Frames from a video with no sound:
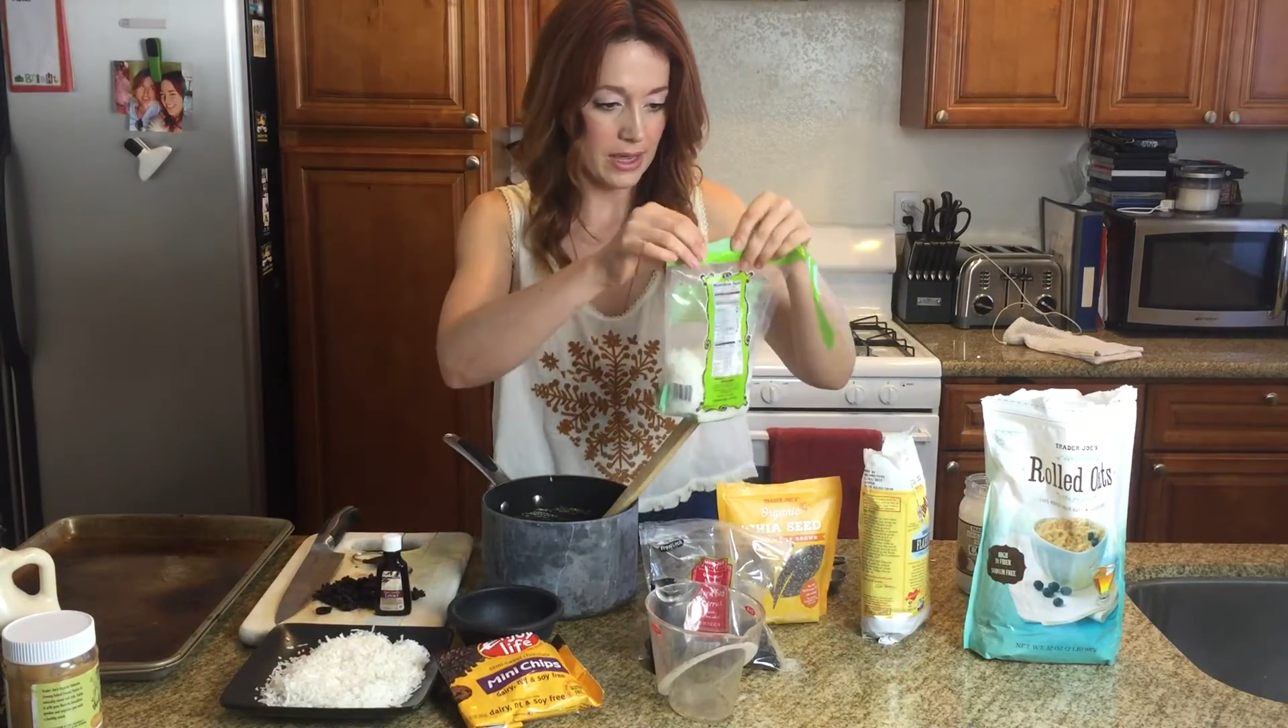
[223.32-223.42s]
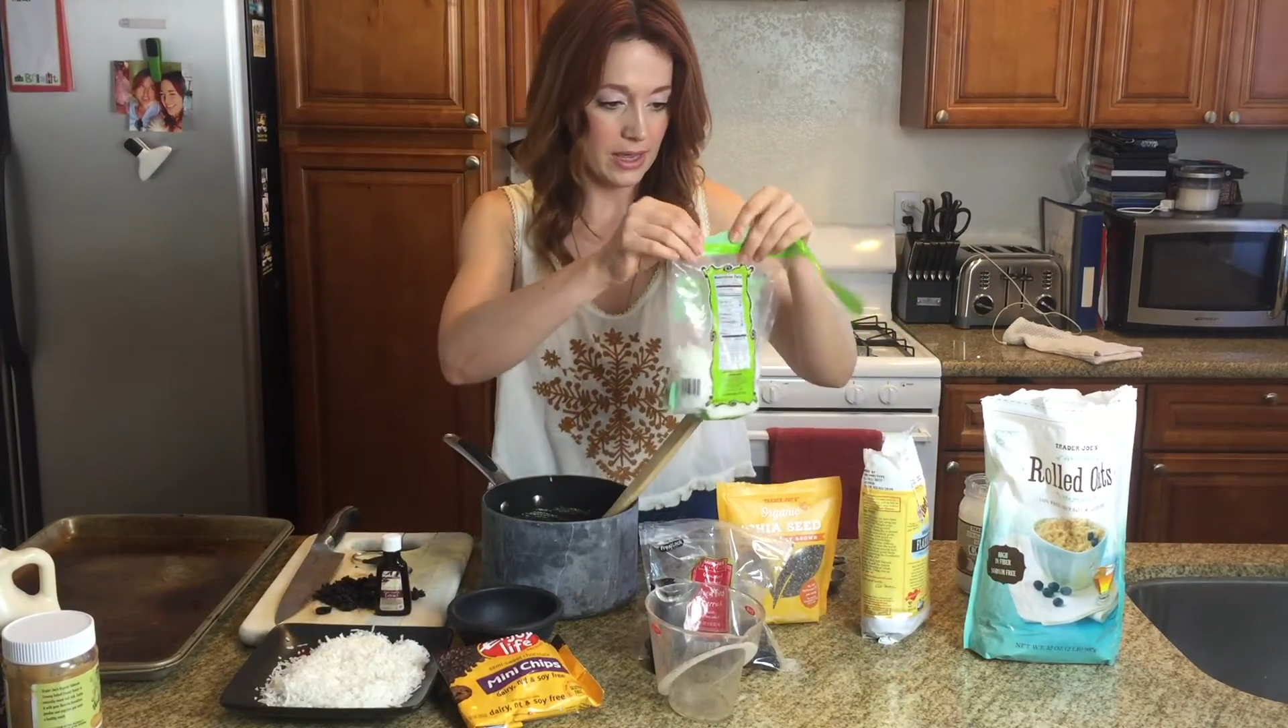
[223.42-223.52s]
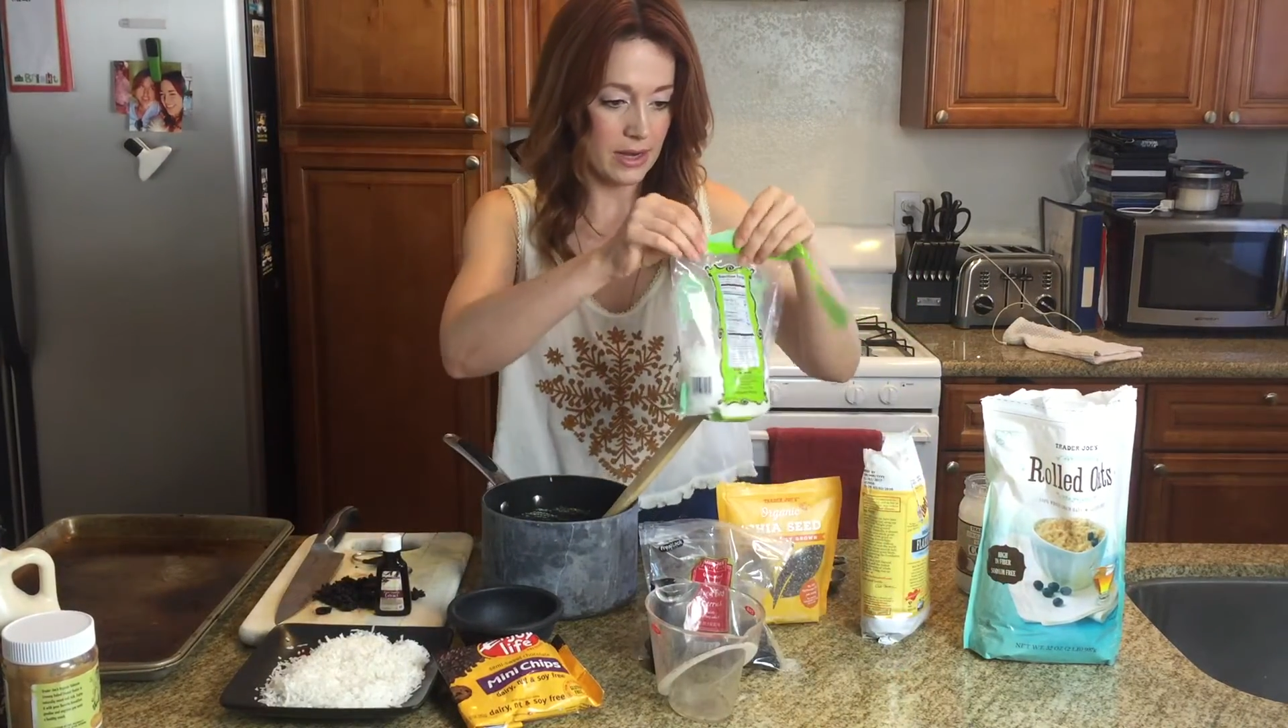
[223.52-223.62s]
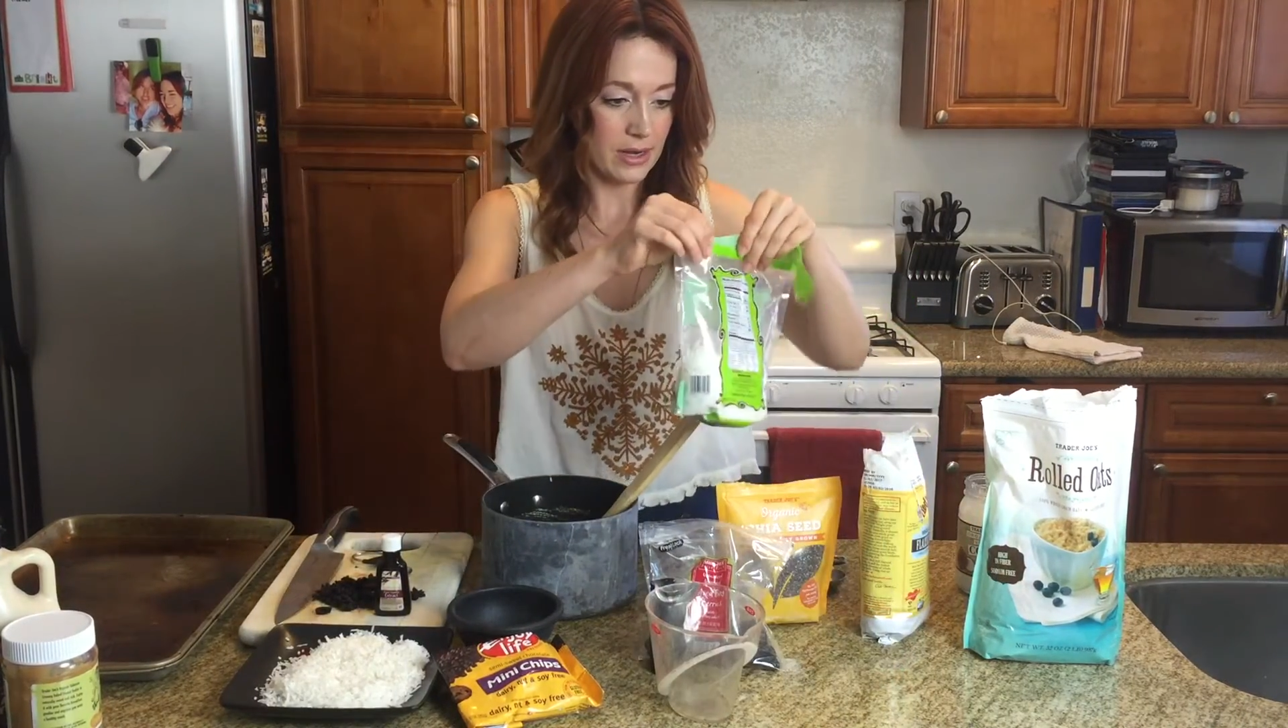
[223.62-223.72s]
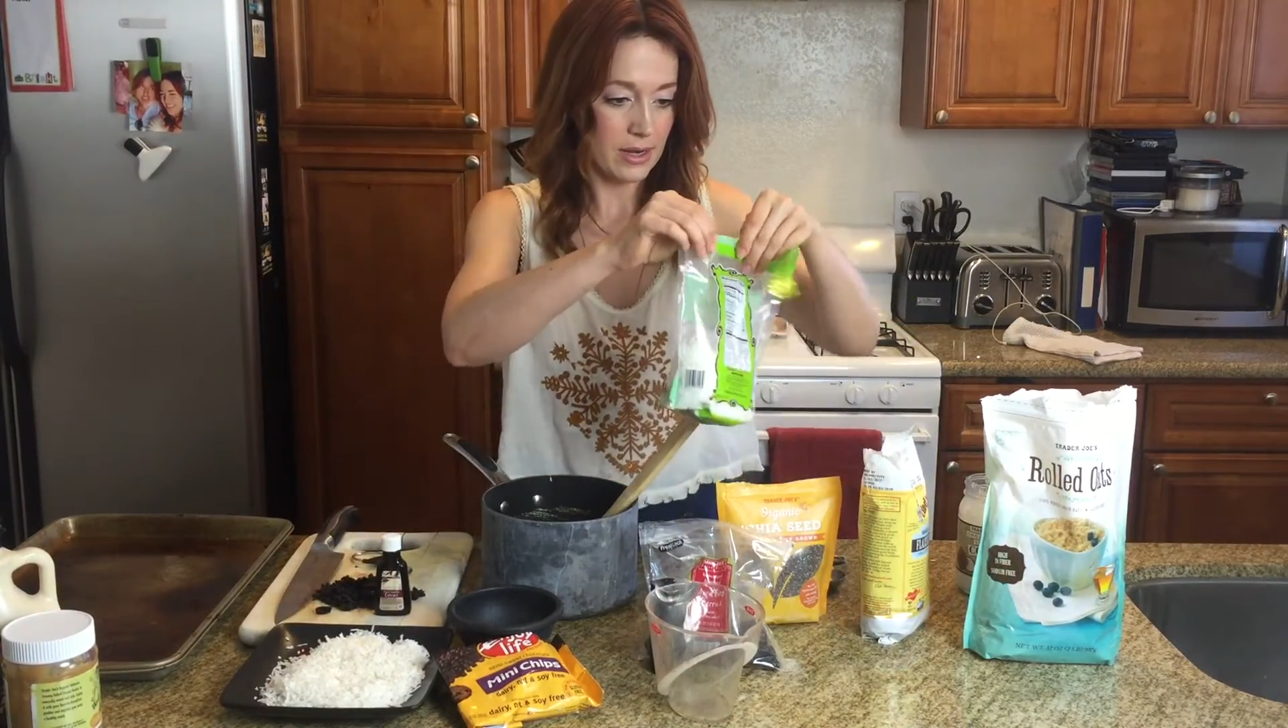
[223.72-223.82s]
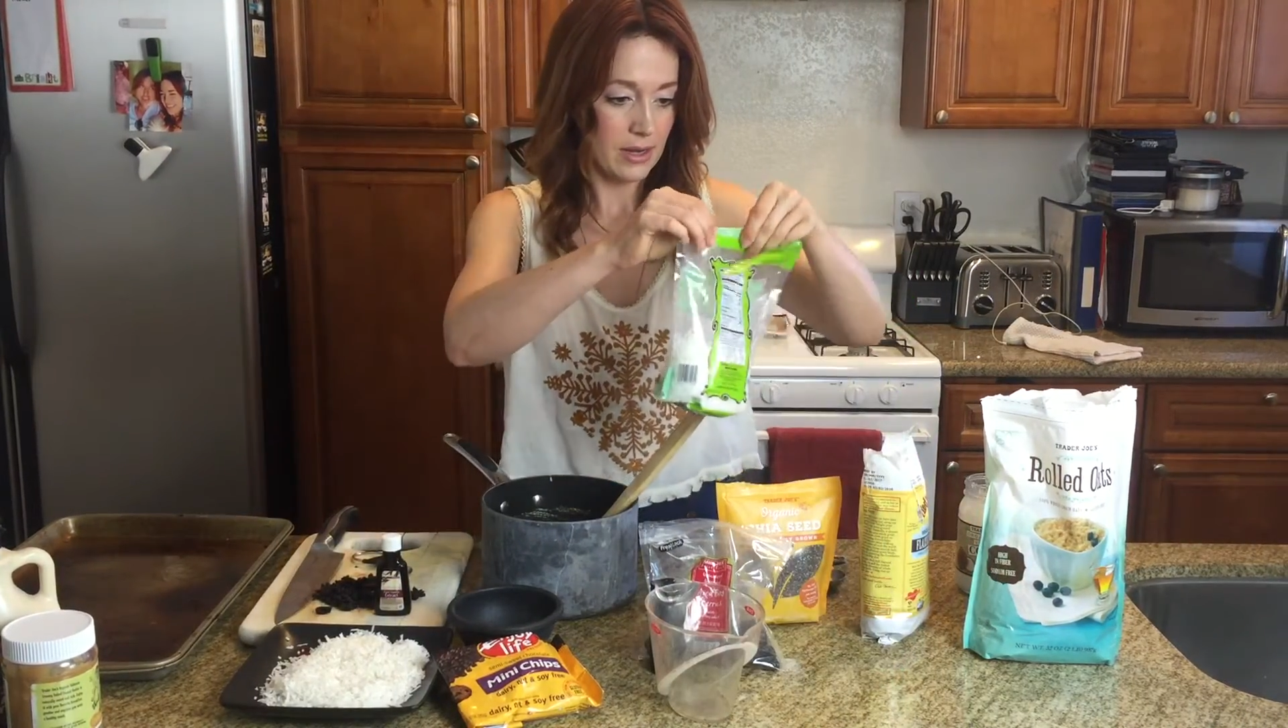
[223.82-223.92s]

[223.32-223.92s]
in